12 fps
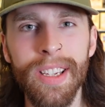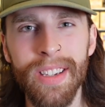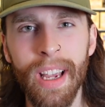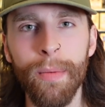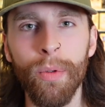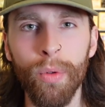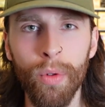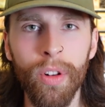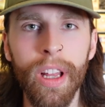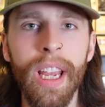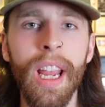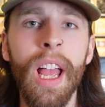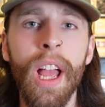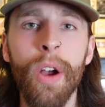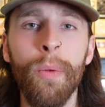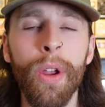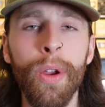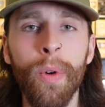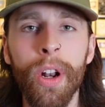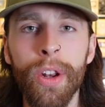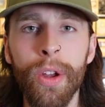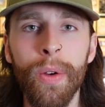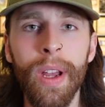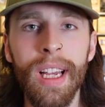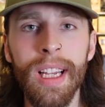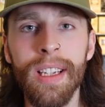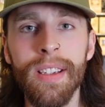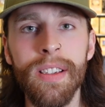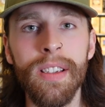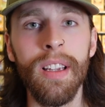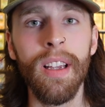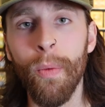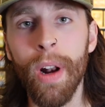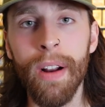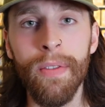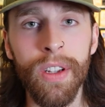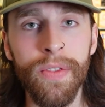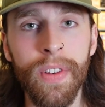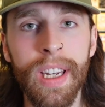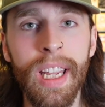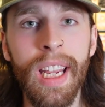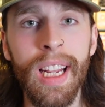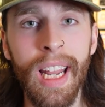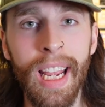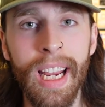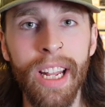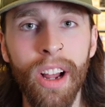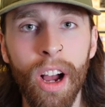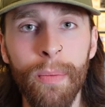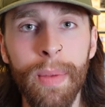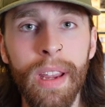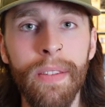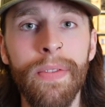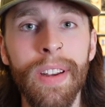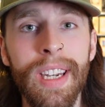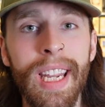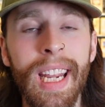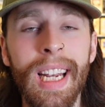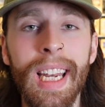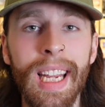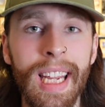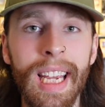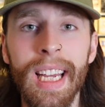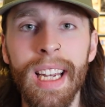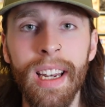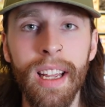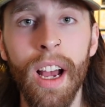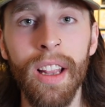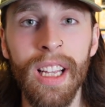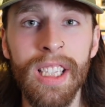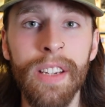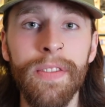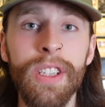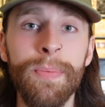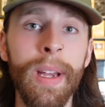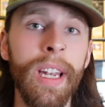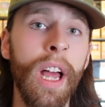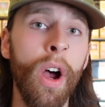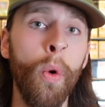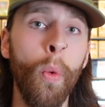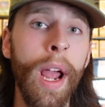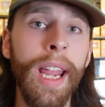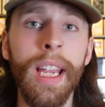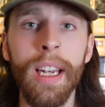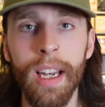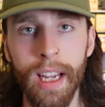the same ruling, what you want to do is whenever it's fatigued, it cannot be fatigued again unless if it's been awakened